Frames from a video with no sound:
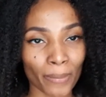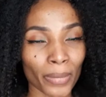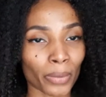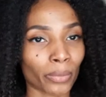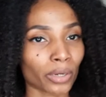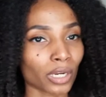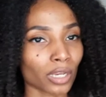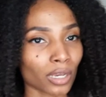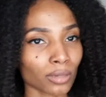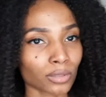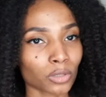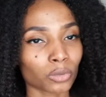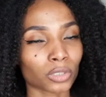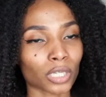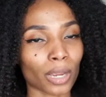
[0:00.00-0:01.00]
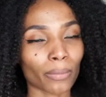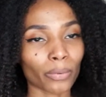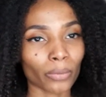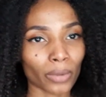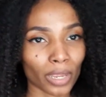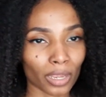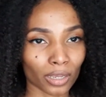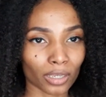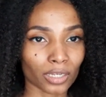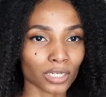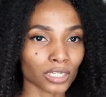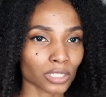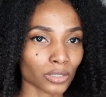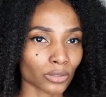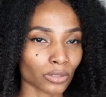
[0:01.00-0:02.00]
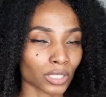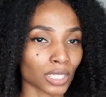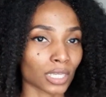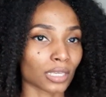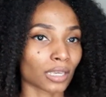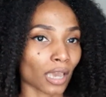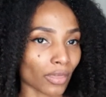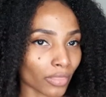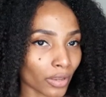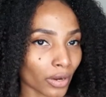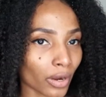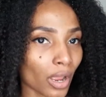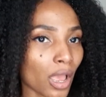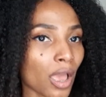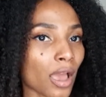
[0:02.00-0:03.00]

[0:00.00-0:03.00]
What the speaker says: but when it comes to shampoo and conditioner together,